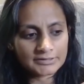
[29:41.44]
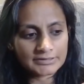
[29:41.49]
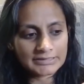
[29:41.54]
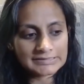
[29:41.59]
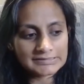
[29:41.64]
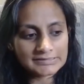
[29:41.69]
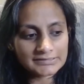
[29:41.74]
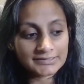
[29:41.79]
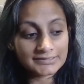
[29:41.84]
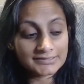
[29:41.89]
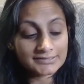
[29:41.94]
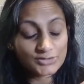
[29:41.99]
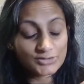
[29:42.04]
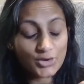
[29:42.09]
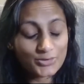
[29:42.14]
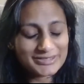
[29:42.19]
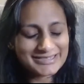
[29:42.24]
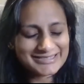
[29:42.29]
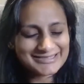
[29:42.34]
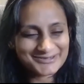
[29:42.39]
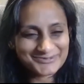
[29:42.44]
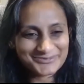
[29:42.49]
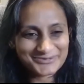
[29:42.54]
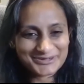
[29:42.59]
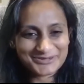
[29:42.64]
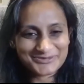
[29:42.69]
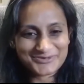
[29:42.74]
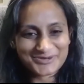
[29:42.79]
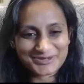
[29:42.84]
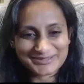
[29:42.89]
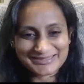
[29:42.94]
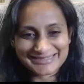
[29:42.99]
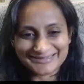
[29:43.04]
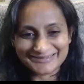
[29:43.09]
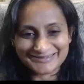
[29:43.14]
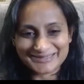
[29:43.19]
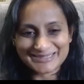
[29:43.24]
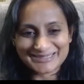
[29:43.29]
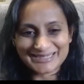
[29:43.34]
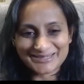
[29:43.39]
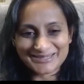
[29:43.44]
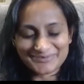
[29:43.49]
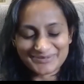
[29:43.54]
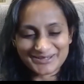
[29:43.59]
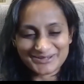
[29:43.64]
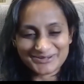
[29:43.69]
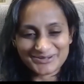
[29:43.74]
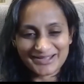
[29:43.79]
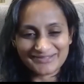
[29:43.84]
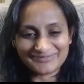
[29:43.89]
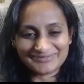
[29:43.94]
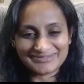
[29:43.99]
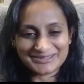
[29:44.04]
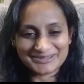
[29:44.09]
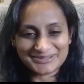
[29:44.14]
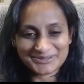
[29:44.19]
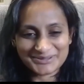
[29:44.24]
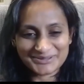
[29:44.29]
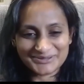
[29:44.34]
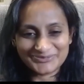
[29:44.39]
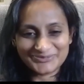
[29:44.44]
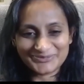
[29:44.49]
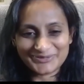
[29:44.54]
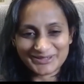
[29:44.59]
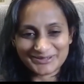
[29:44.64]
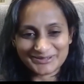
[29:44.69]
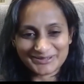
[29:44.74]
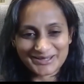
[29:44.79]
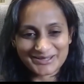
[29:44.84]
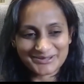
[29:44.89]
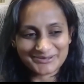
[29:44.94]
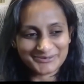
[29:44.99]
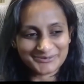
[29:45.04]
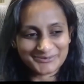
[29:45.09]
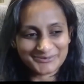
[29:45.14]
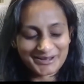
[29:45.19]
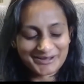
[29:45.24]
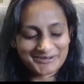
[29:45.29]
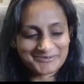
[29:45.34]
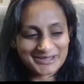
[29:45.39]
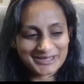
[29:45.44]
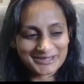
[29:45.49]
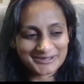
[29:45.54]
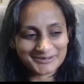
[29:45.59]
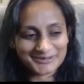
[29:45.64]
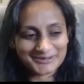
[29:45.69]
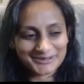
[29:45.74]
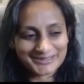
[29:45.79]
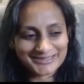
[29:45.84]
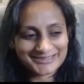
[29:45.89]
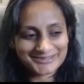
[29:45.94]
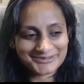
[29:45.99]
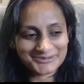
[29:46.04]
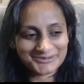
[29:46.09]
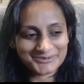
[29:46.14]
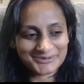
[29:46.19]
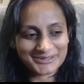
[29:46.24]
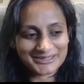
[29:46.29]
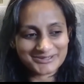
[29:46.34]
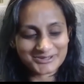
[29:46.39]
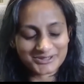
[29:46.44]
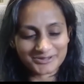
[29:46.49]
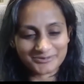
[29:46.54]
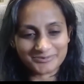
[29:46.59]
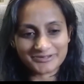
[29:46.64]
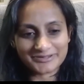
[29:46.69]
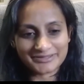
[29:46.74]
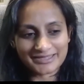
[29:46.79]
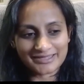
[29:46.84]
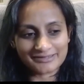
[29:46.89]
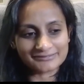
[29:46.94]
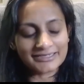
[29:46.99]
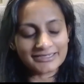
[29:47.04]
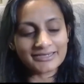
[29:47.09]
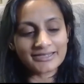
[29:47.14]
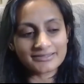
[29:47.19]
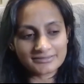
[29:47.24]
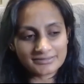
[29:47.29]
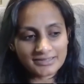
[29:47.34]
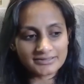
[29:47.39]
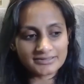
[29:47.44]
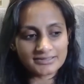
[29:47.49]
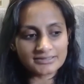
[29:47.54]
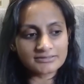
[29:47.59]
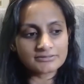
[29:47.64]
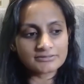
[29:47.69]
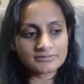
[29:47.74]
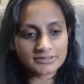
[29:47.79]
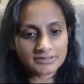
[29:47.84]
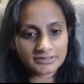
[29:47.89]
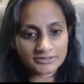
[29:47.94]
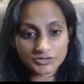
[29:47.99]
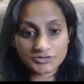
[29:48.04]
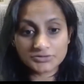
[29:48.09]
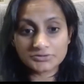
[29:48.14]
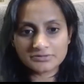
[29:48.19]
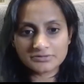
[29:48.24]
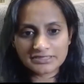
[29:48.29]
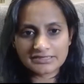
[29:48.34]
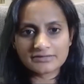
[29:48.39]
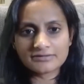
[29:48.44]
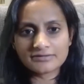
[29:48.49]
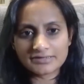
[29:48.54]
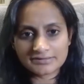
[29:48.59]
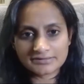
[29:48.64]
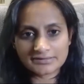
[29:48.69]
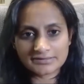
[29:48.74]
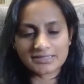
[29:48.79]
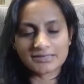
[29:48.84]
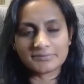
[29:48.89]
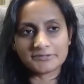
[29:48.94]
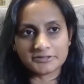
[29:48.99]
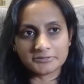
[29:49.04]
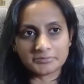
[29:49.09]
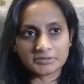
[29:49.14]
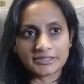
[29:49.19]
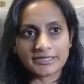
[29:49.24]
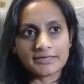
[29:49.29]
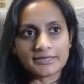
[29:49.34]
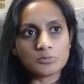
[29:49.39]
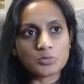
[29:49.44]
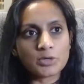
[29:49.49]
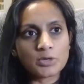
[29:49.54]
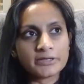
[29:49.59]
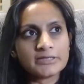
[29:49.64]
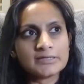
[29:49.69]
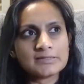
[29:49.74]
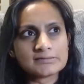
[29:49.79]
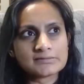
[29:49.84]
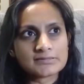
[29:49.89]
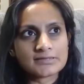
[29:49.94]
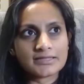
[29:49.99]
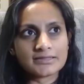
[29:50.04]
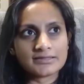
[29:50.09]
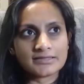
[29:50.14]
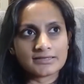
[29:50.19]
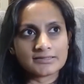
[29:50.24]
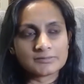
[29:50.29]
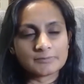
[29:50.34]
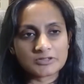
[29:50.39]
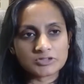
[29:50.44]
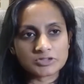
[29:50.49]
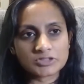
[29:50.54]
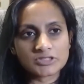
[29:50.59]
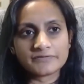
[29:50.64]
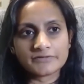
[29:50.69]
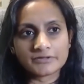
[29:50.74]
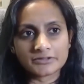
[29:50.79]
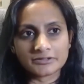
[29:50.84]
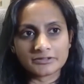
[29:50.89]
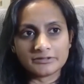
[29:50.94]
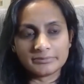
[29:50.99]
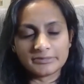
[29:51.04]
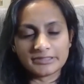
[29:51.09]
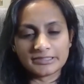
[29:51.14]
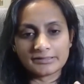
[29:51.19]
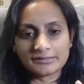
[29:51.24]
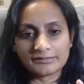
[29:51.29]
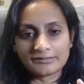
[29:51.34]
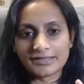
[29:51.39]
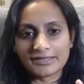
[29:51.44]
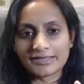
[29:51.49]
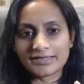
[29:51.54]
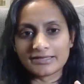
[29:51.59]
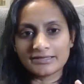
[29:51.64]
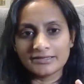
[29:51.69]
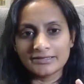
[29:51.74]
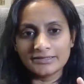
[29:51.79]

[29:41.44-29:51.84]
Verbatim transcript: It's always tough when you've got a sales team and you have to sort of figure out the right way to interpret that, right? I think there are two key things that come into play. One is, I think, especially if you're going to be in like